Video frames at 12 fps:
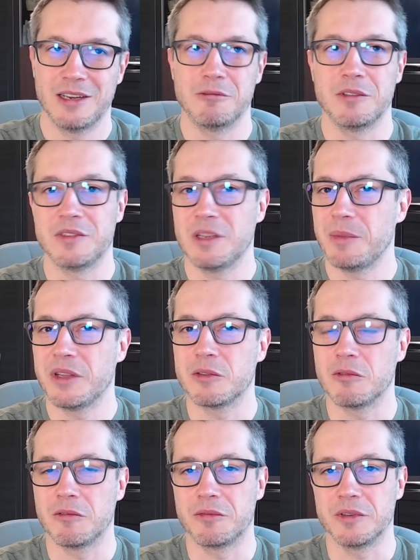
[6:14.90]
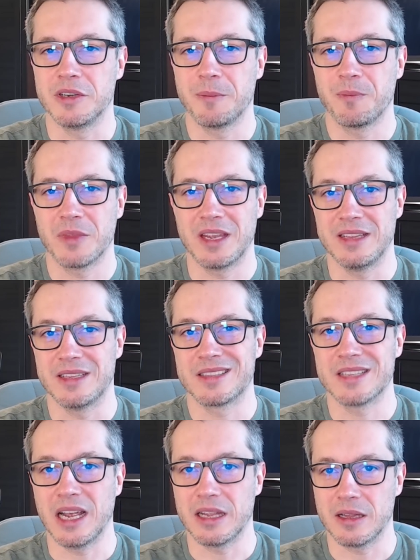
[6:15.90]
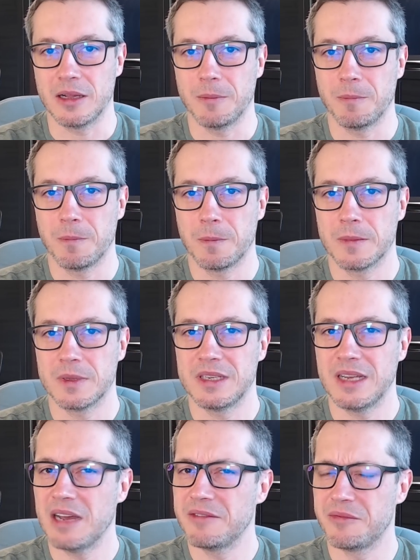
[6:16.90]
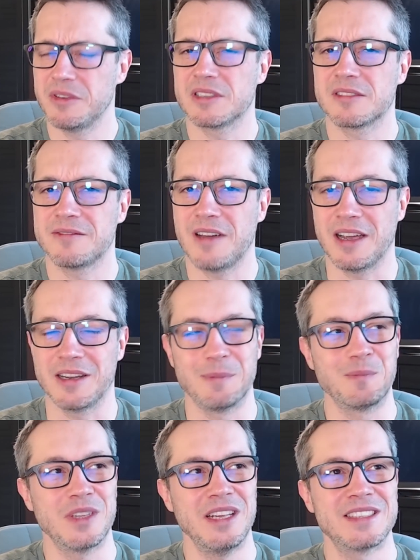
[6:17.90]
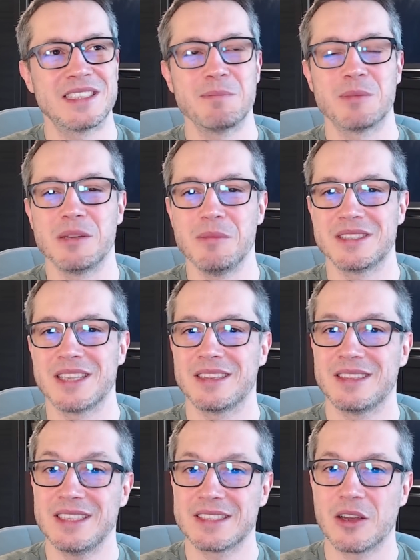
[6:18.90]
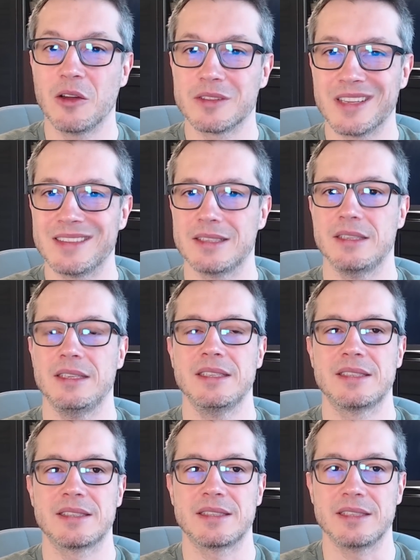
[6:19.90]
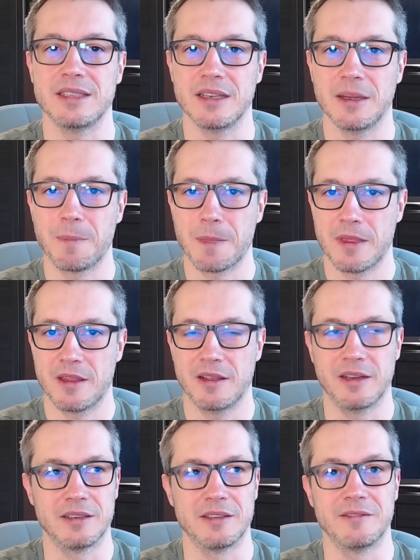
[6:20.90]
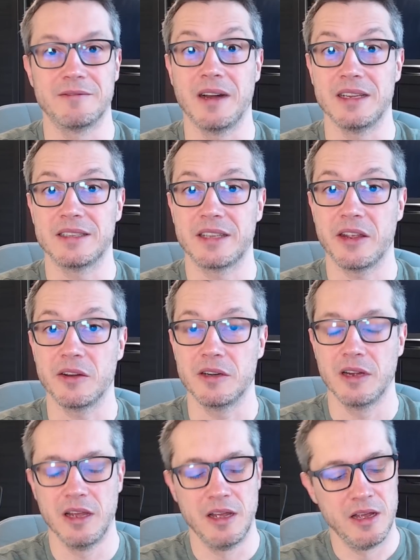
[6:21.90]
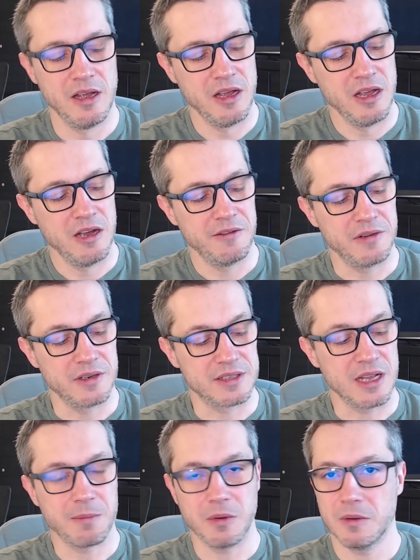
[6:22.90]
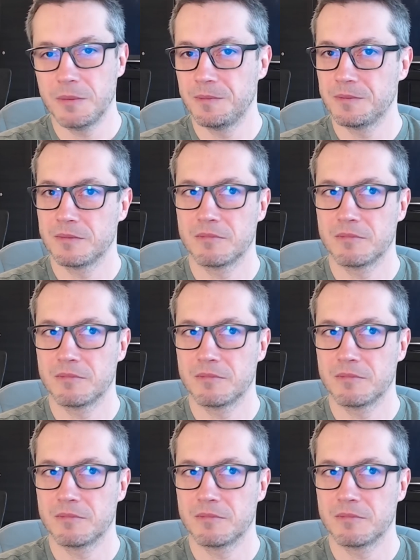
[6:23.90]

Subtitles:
with DP203 in the title. Everything is fine. It simply means that this content is still valid here. For example,